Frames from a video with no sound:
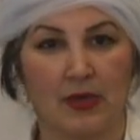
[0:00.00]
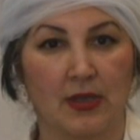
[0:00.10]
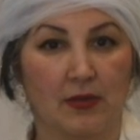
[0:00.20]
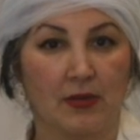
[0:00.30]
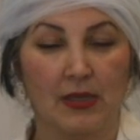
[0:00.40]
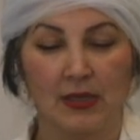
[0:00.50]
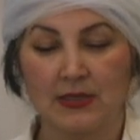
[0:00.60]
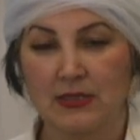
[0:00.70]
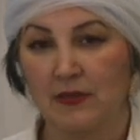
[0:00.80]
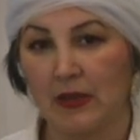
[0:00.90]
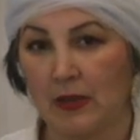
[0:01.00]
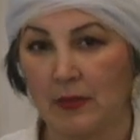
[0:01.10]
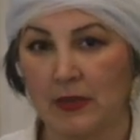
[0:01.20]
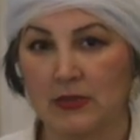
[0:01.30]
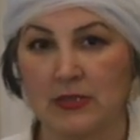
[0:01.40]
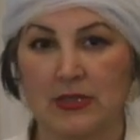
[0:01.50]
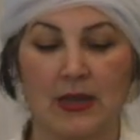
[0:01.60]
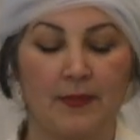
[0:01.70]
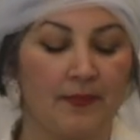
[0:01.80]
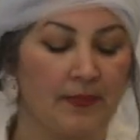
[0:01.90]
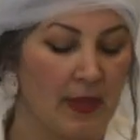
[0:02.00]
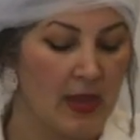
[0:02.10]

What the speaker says: ingredients available to them.